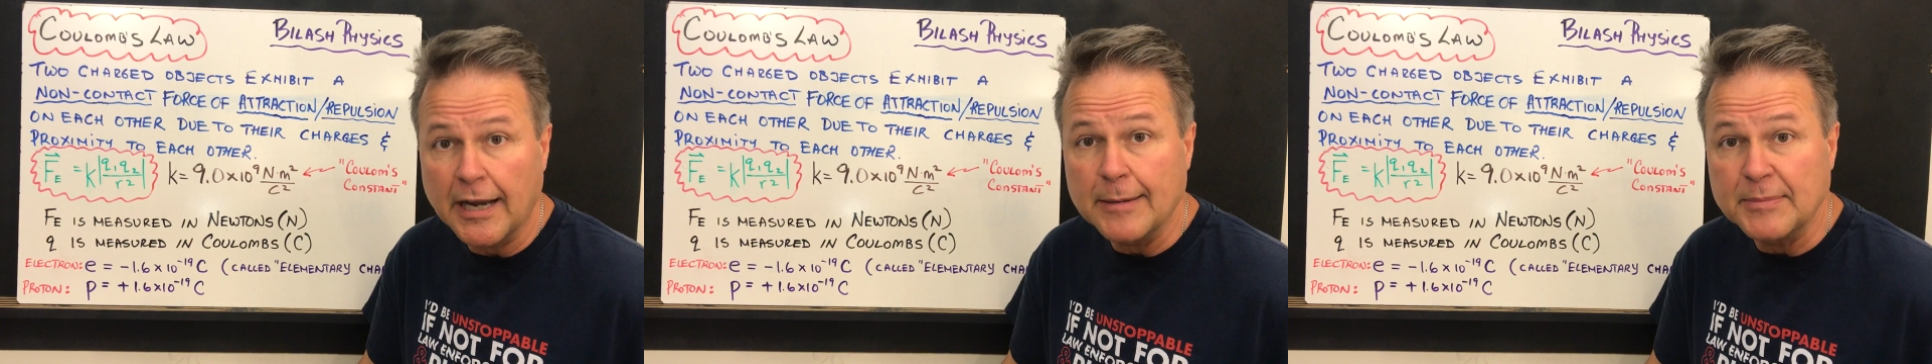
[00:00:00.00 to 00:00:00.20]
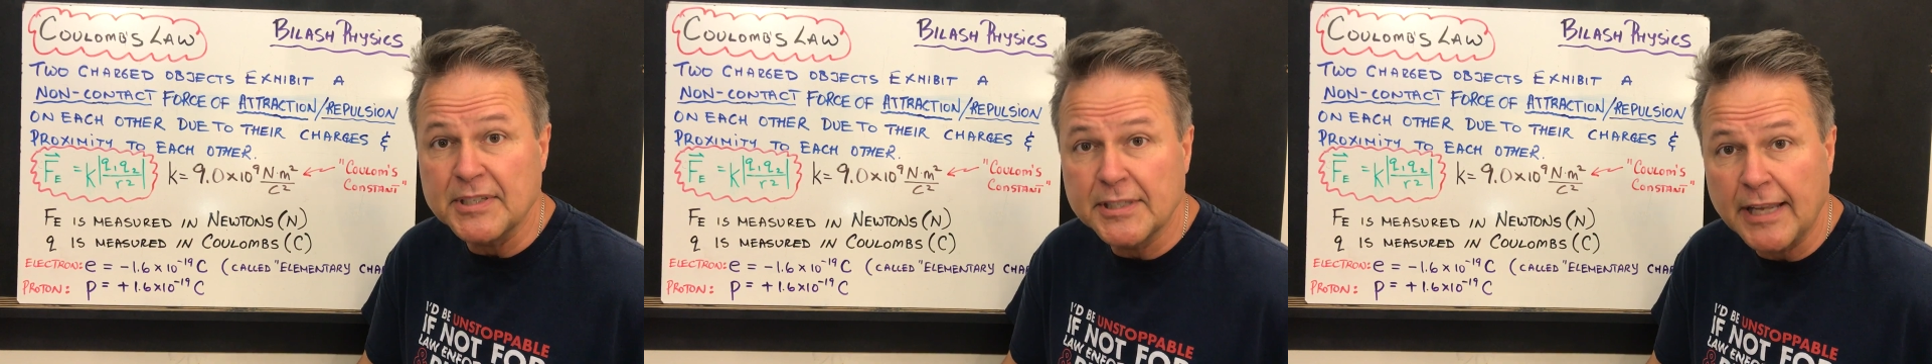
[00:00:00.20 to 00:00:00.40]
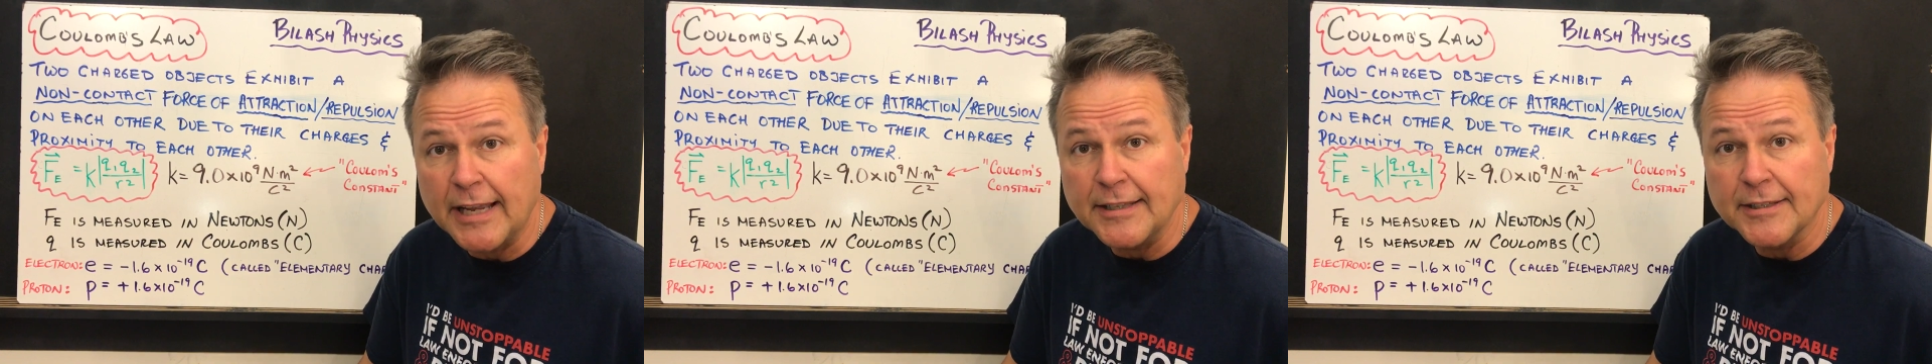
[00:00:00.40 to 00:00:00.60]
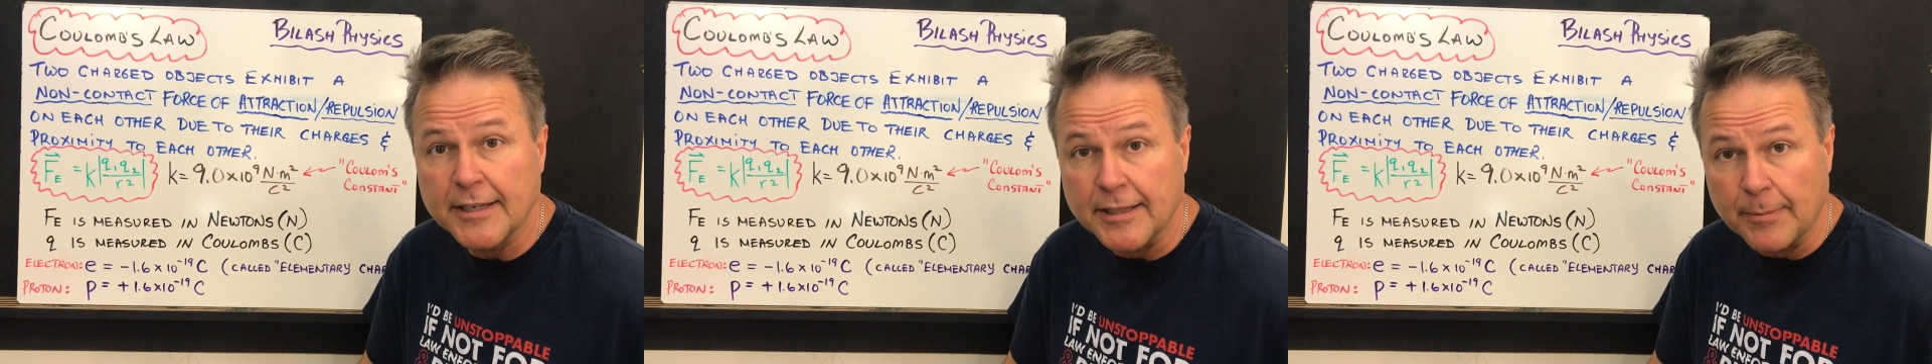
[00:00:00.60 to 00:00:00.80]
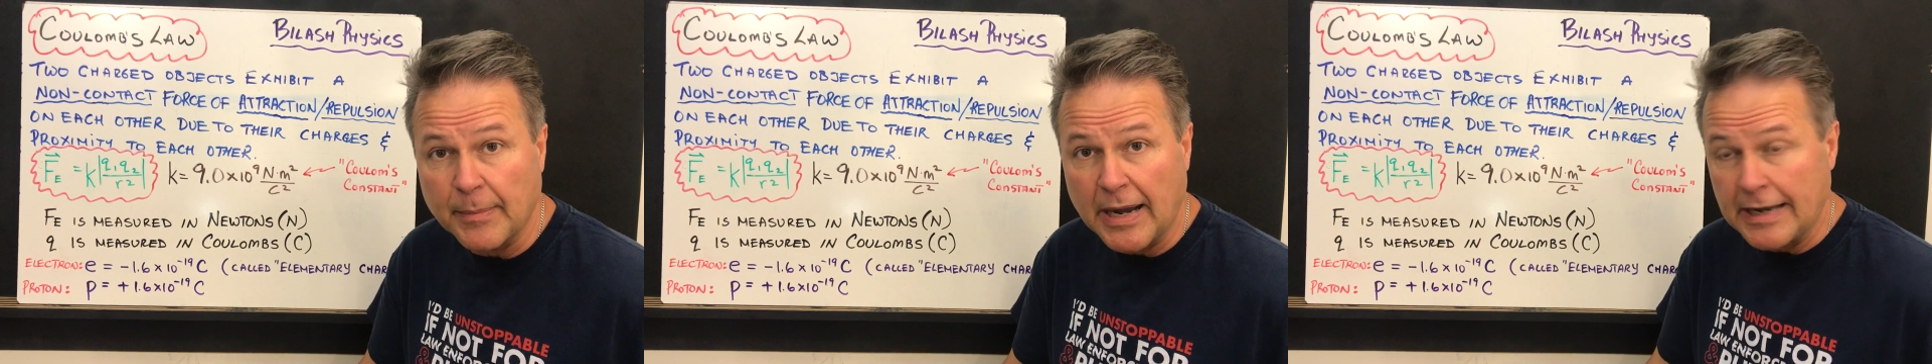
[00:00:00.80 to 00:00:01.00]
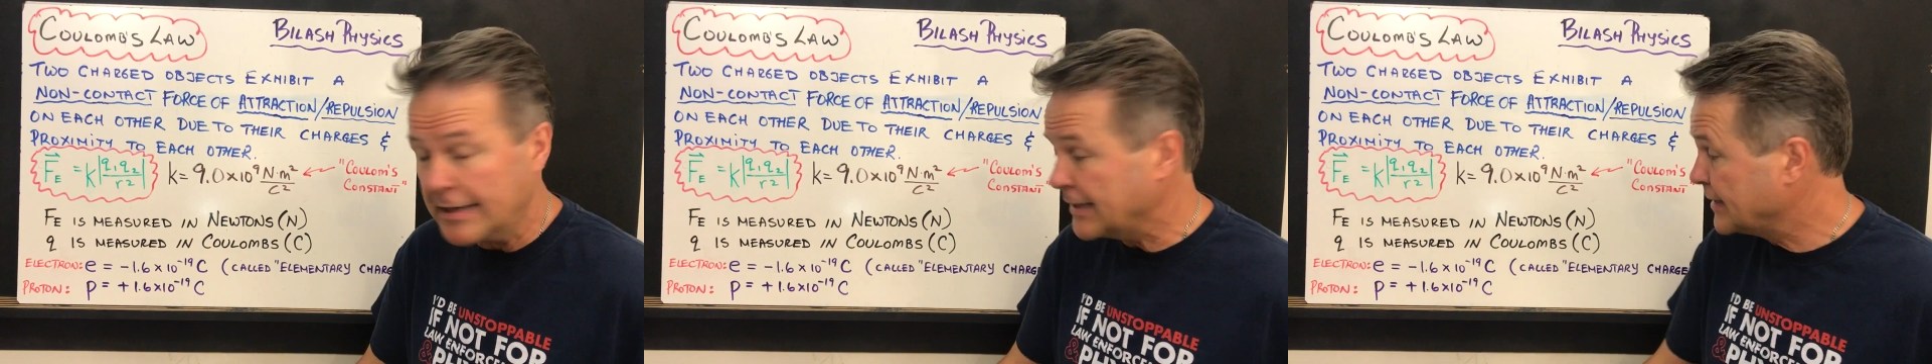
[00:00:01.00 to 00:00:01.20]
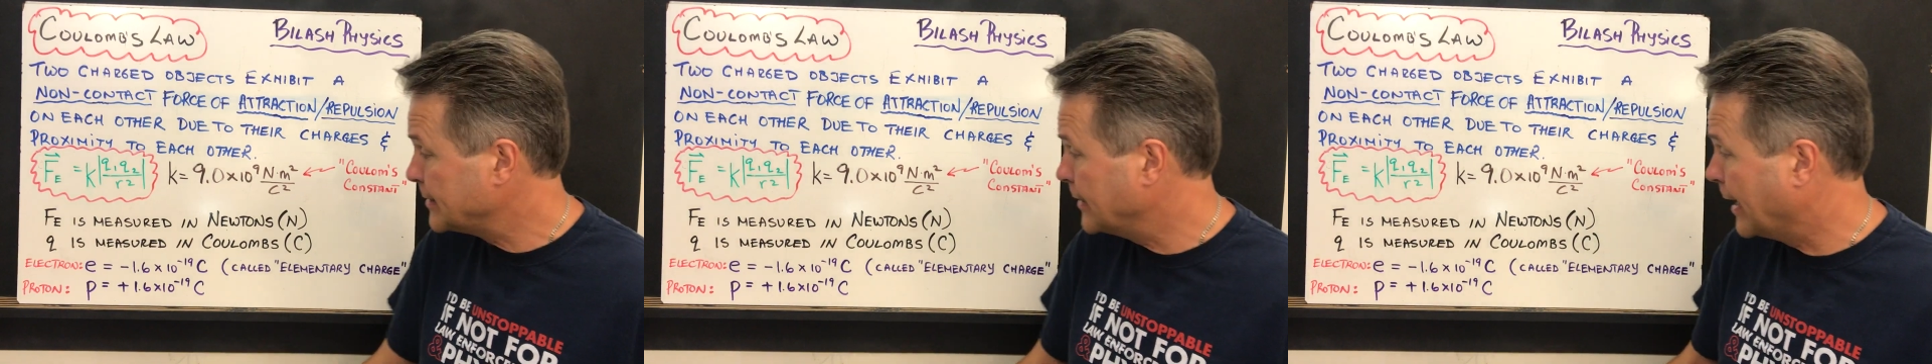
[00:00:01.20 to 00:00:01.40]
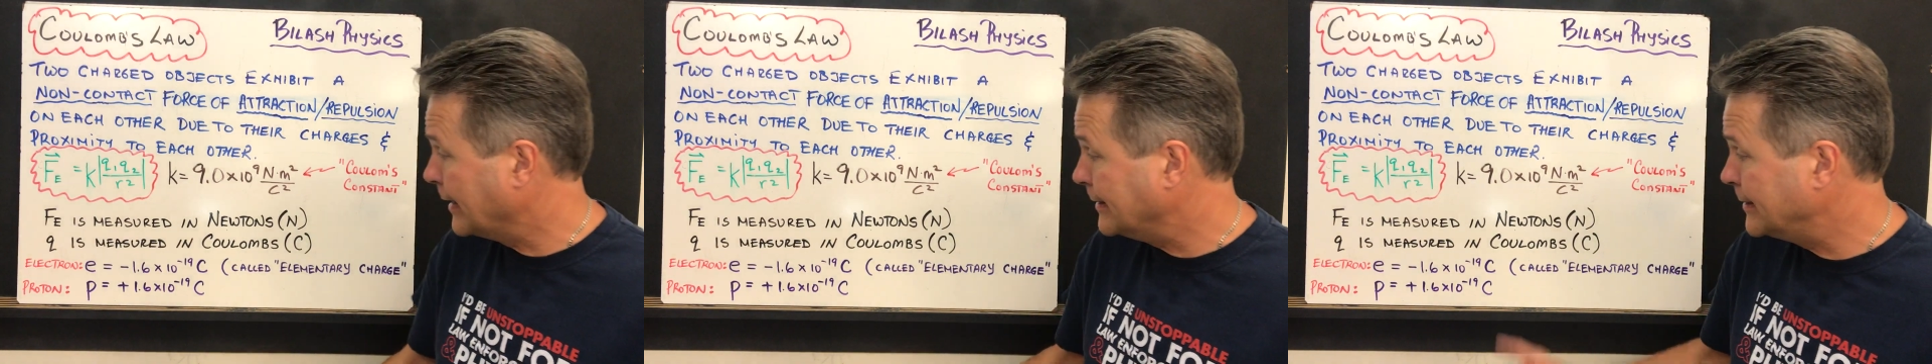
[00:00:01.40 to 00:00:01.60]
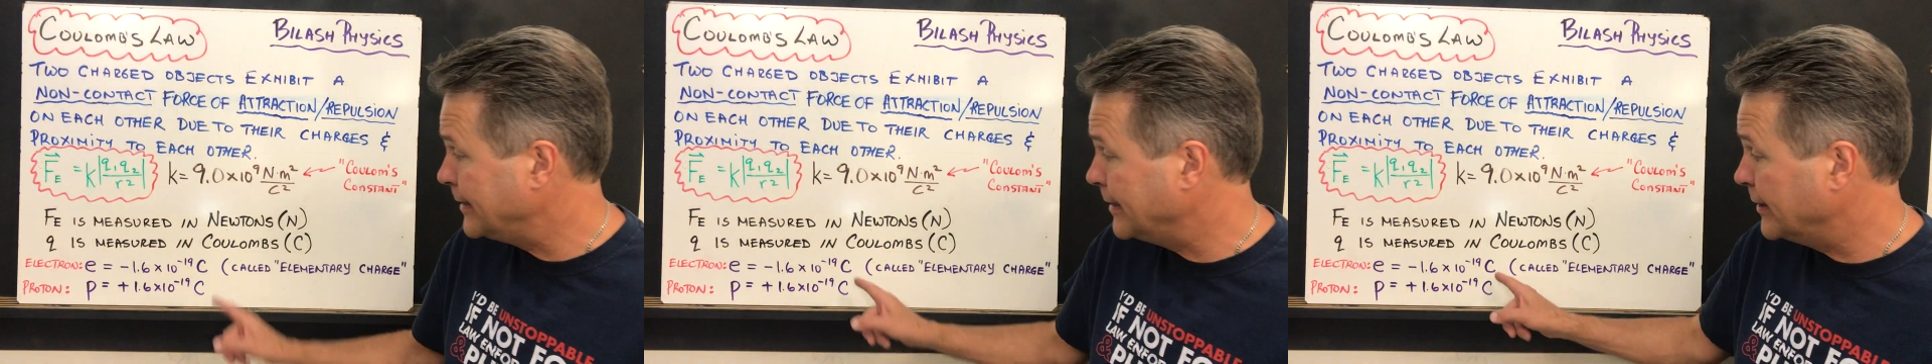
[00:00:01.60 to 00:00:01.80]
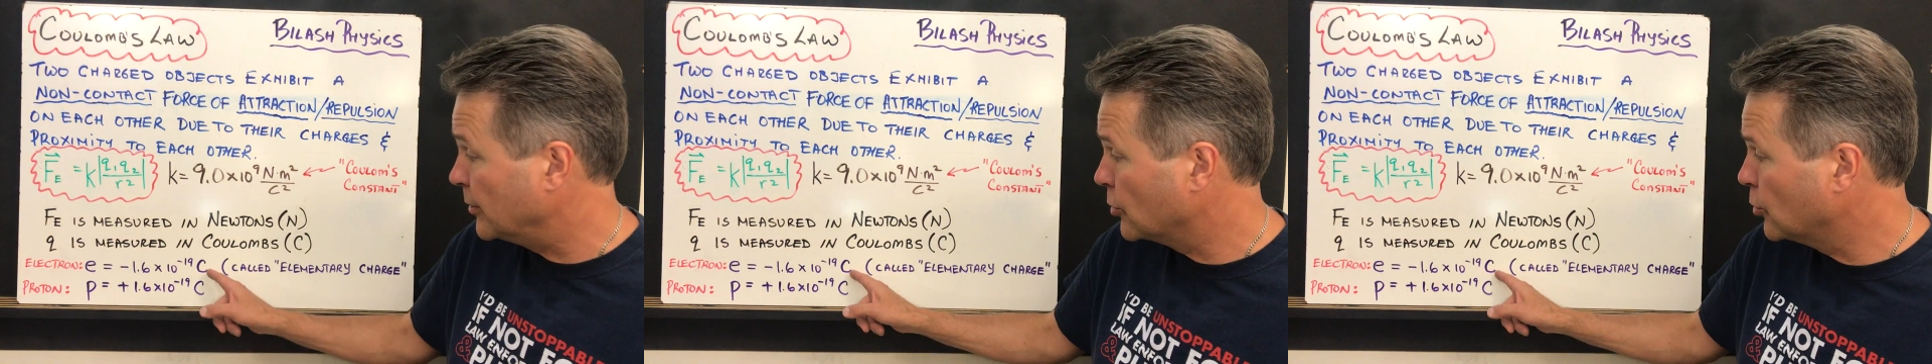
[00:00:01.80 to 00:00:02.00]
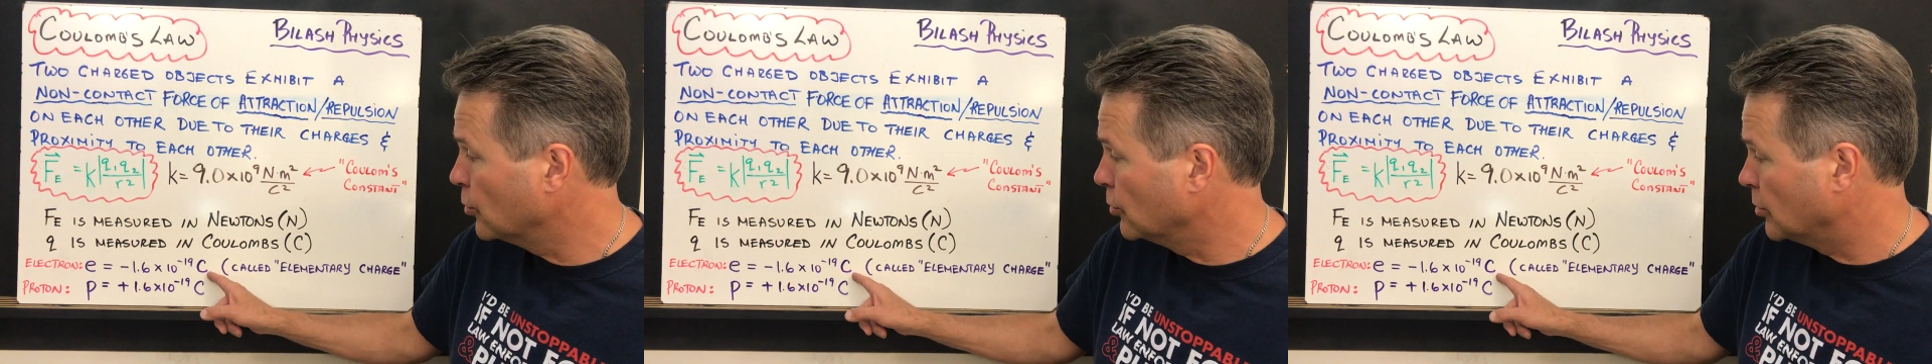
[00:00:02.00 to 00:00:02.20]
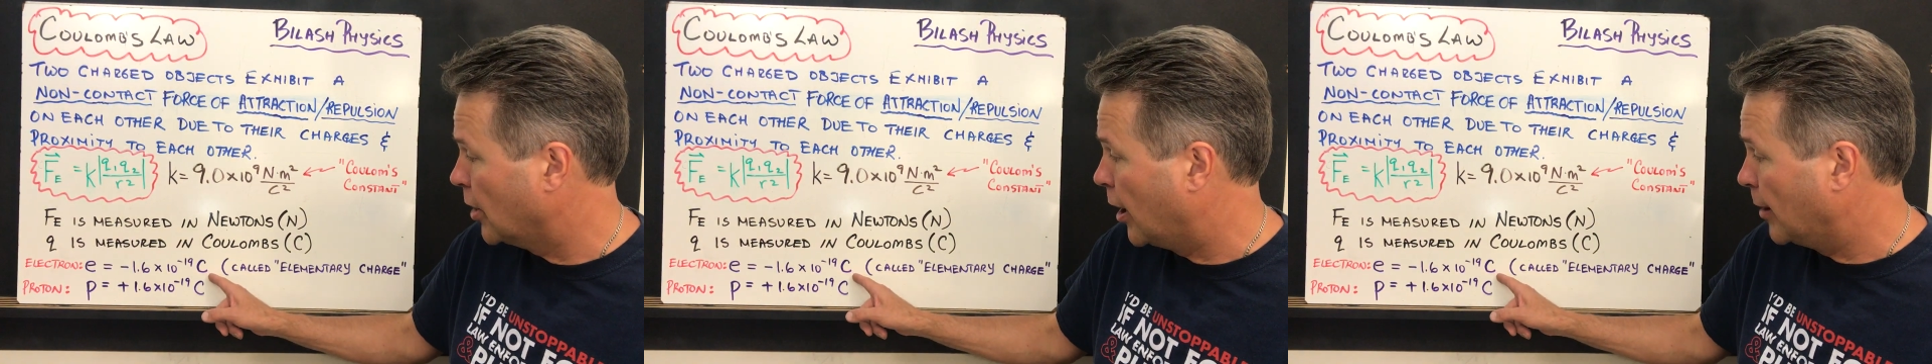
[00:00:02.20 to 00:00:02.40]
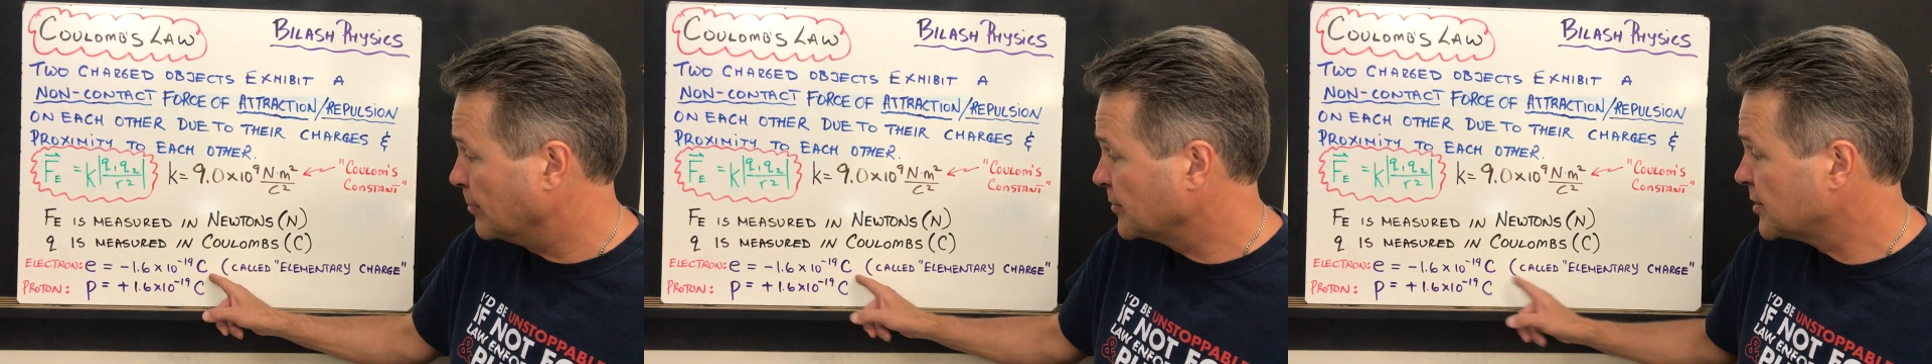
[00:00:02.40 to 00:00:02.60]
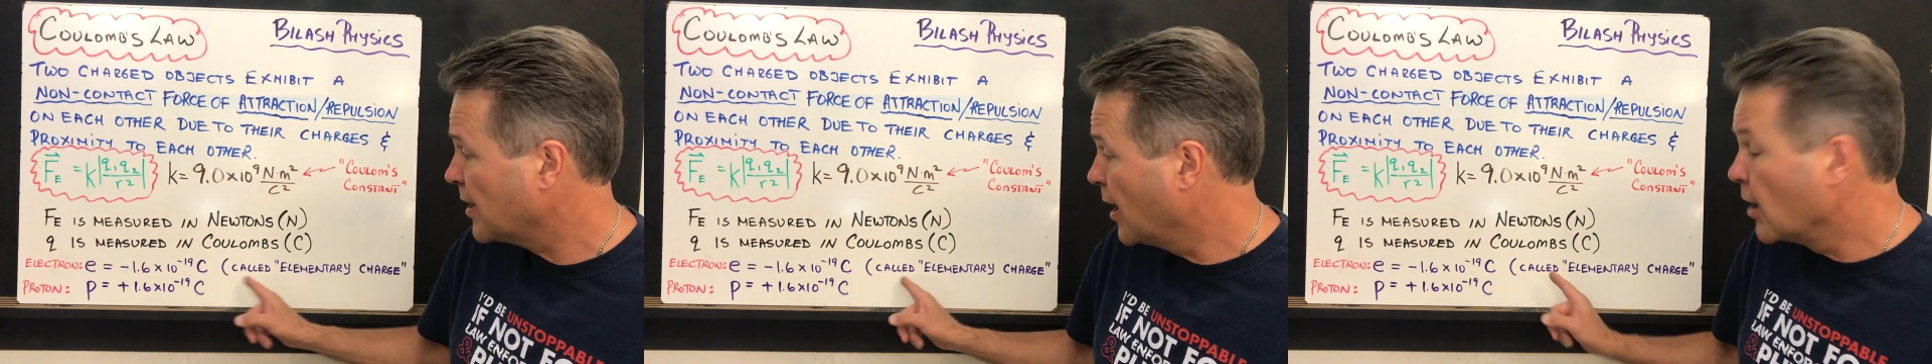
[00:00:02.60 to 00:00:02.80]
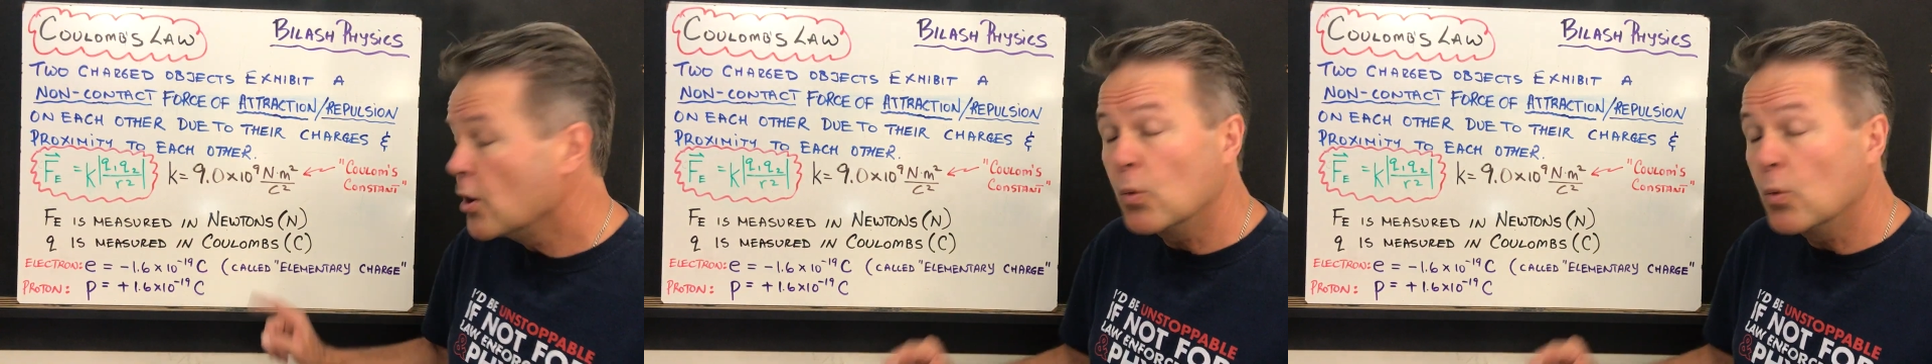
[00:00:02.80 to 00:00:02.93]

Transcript: times 10 to the minus 19 coulombs.